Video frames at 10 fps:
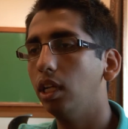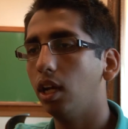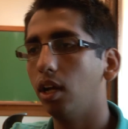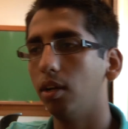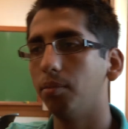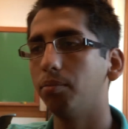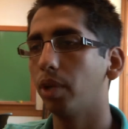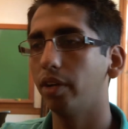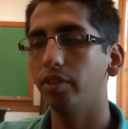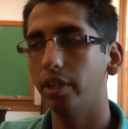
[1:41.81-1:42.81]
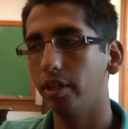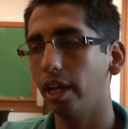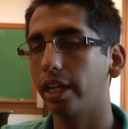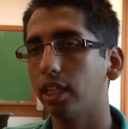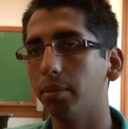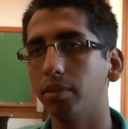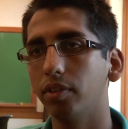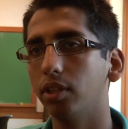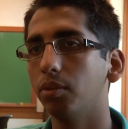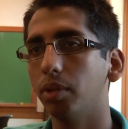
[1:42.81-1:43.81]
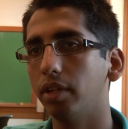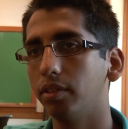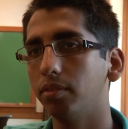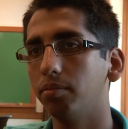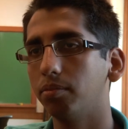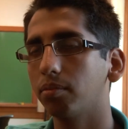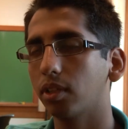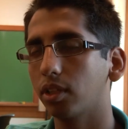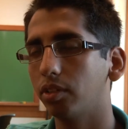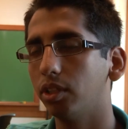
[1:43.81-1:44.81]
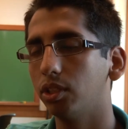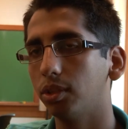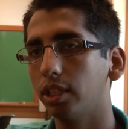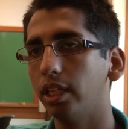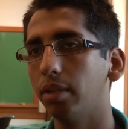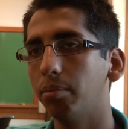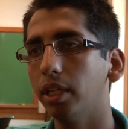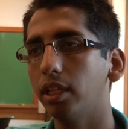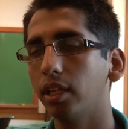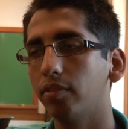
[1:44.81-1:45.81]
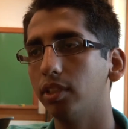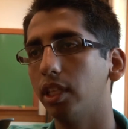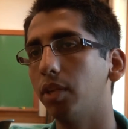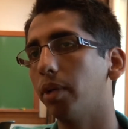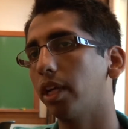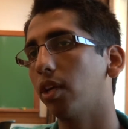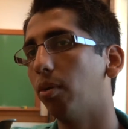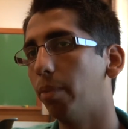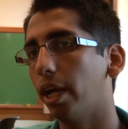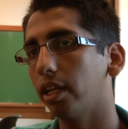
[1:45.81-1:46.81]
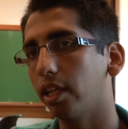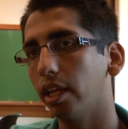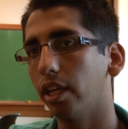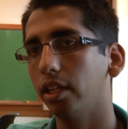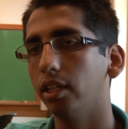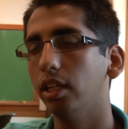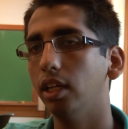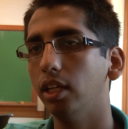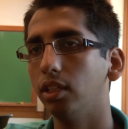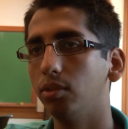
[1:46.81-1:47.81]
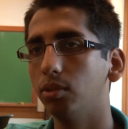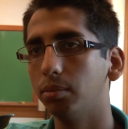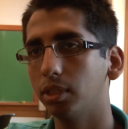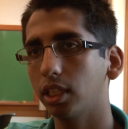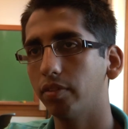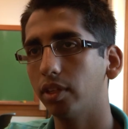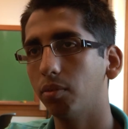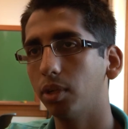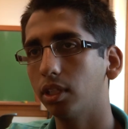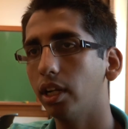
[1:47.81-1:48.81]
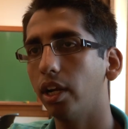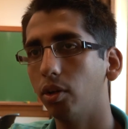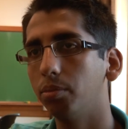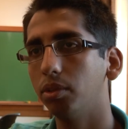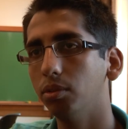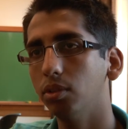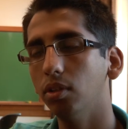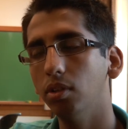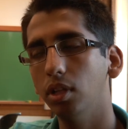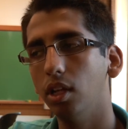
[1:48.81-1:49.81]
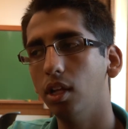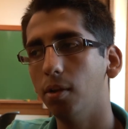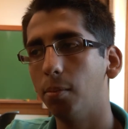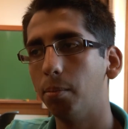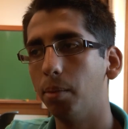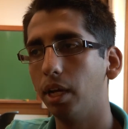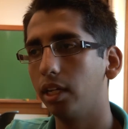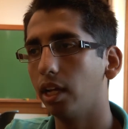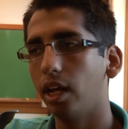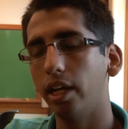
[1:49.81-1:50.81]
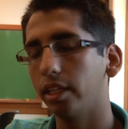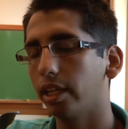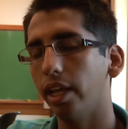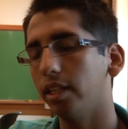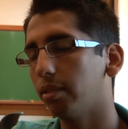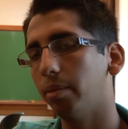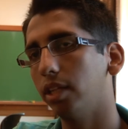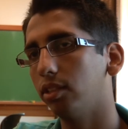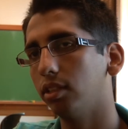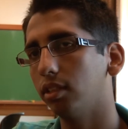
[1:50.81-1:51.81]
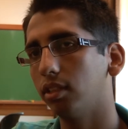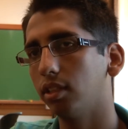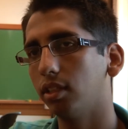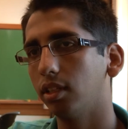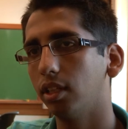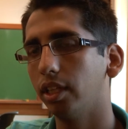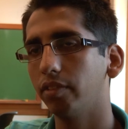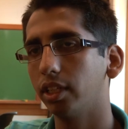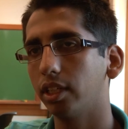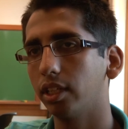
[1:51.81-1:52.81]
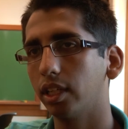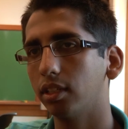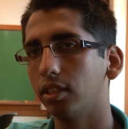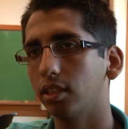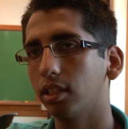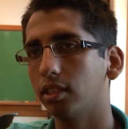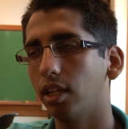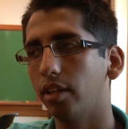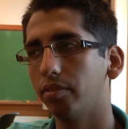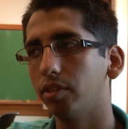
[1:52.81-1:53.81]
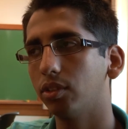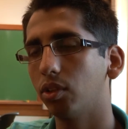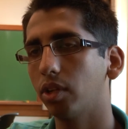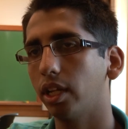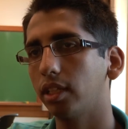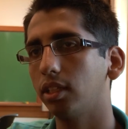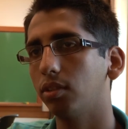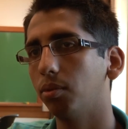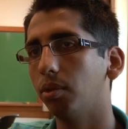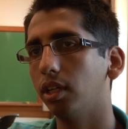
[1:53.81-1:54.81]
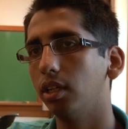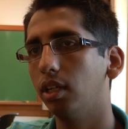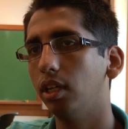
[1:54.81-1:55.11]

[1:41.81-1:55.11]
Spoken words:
whatever academic field or whatever career choice I end up making. If there's any way I can go back and do some significant work there, I hope to do so. But I can't imagine living there again because I feel so connected to where